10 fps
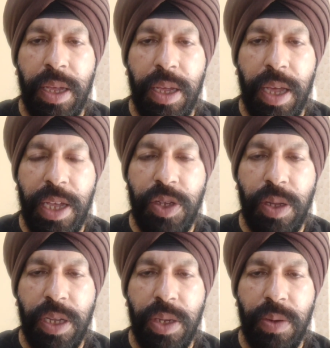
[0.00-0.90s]
He
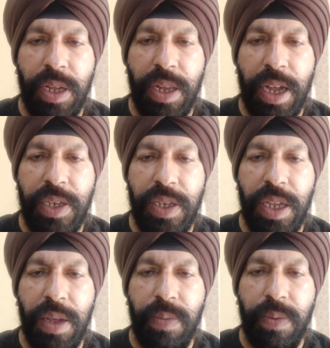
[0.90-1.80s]
actually utilized
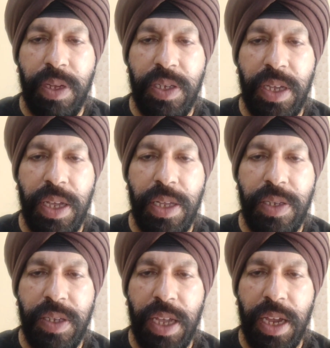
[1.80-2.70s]
every single
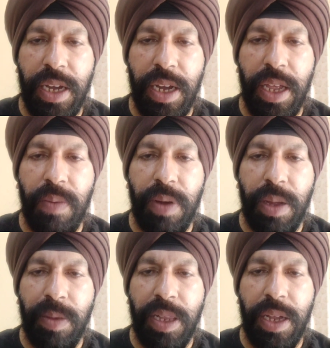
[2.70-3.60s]
second
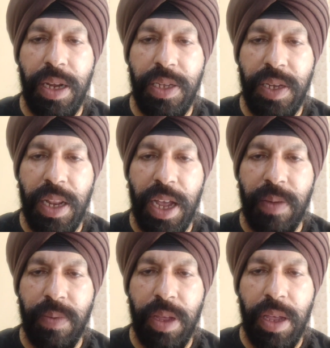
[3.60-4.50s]
available in his
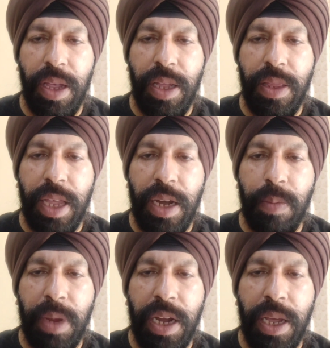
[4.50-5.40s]
life.
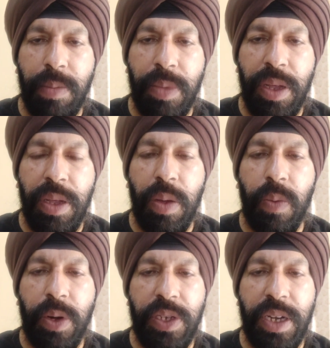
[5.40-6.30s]
That made him
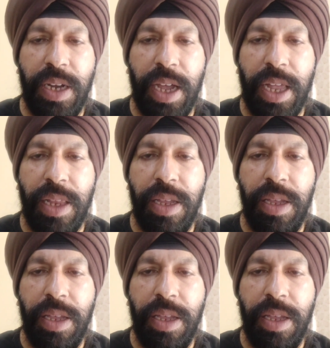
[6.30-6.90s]
versatile.